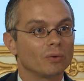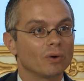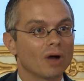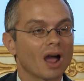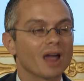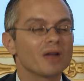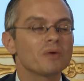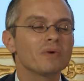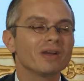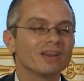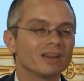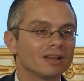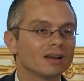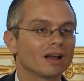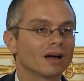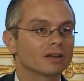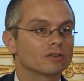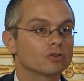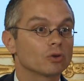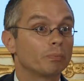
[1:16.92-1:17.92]
I really
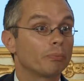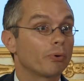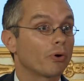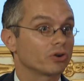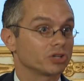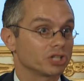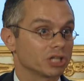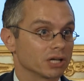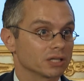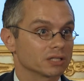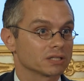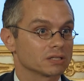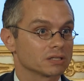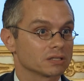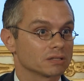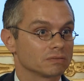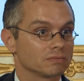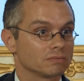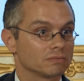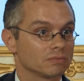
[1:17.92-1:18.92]
like the
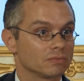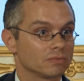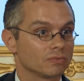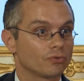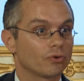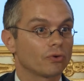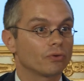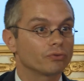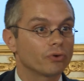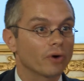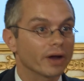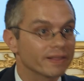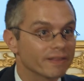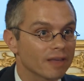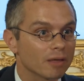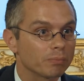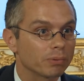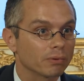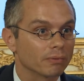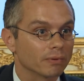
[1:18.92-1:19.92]
projects. For
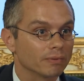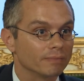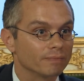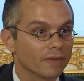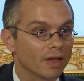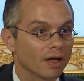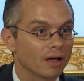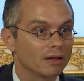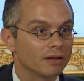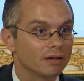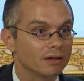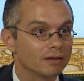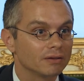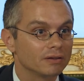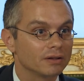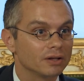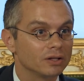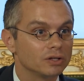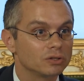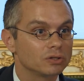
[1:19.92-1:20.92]
example,
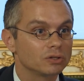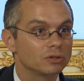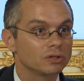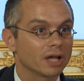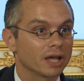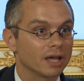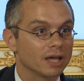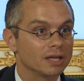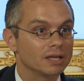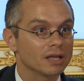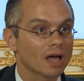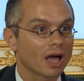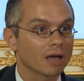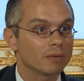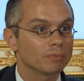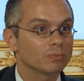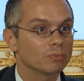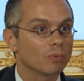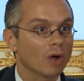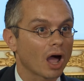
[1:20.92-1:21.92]
today
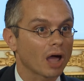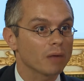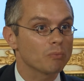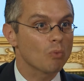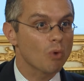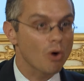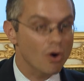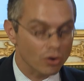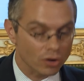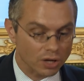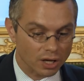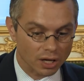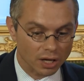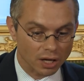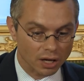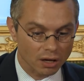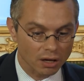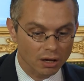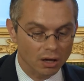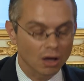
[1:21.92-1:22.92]
I'm
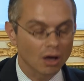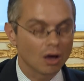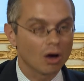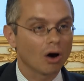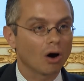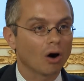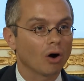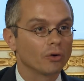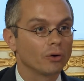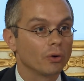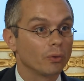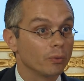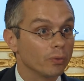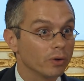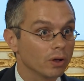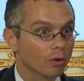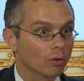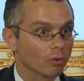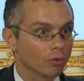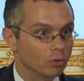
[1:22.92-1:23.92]
working on
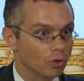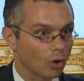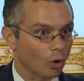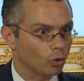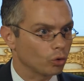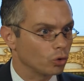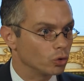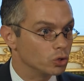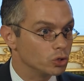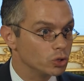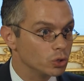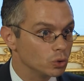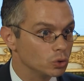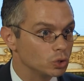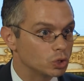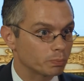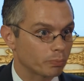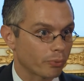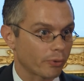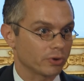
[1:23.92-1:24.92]
a
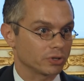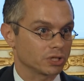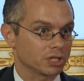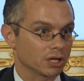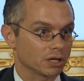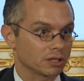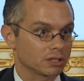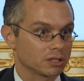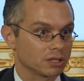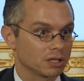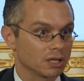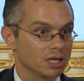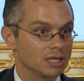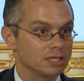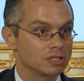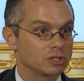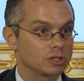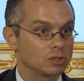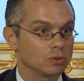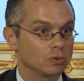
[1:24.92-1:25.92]
huge project.
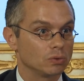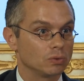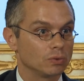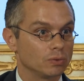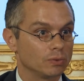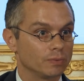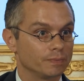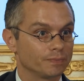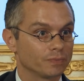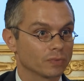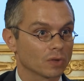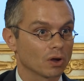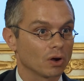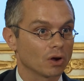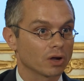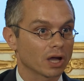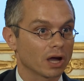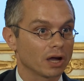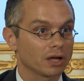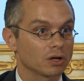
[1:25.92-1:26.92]
Is to a
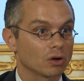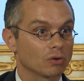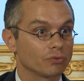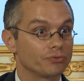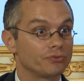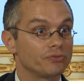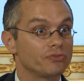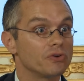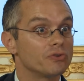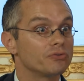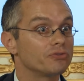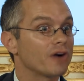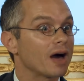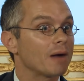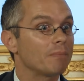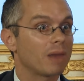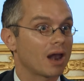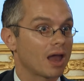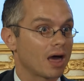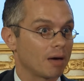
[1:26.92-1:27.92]
kind of
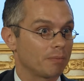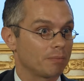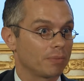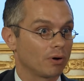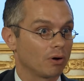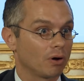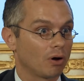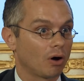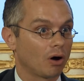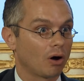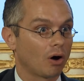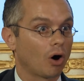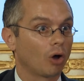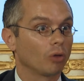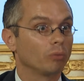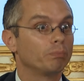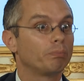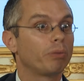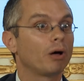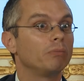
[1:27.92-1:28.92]
fab lab
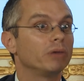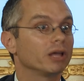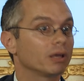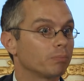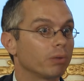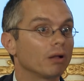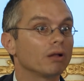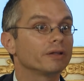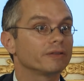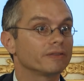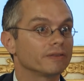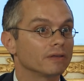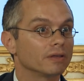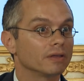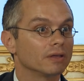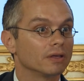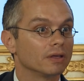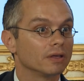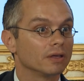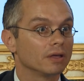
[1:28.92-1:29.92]
on public policy.
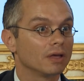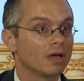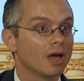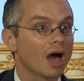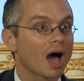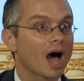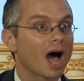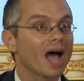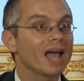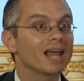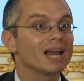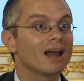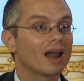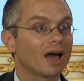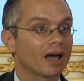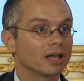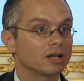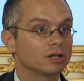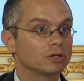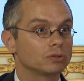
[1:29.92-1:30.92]
I'd
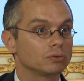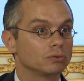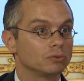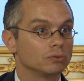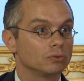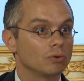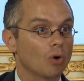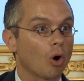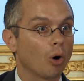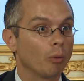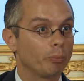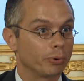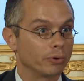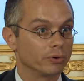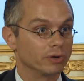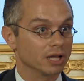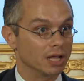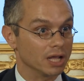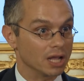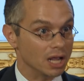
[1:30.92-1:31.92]
like to
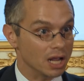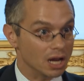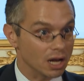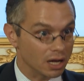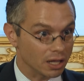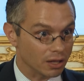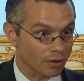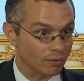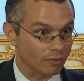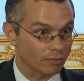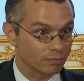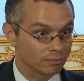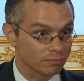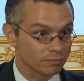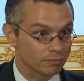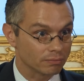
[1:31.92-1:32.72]
open in Lyon